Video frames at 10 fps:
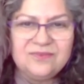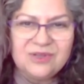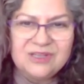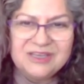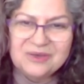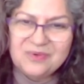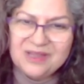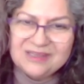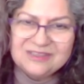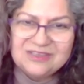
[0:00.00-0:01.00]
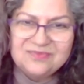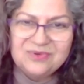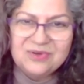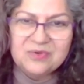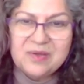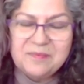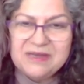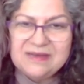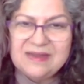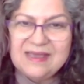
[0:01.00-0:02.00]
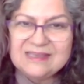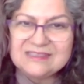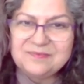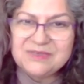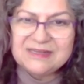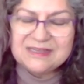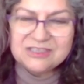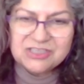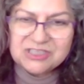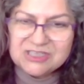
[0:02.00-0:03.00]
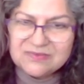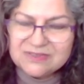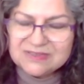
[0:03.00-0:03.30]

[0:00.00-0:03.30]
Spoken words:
full equality for women has been achieved,